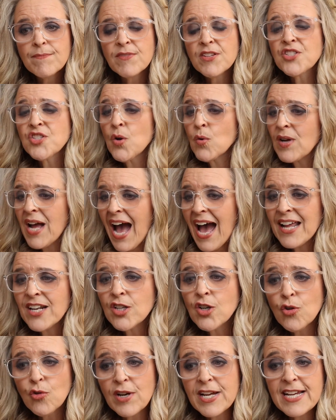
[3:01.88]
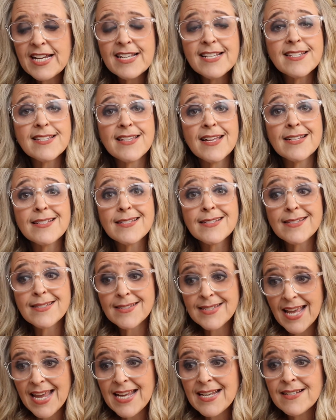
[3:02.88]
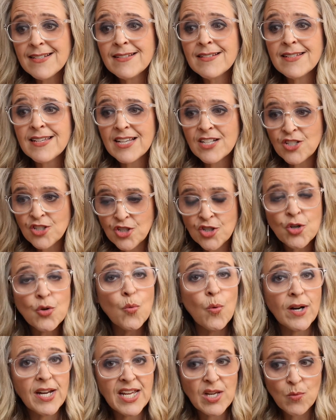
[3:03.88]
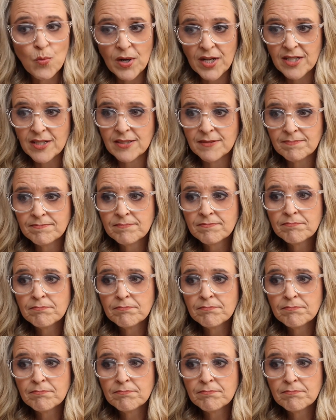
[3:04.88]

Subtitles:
So God agrees that Satan can do what he will,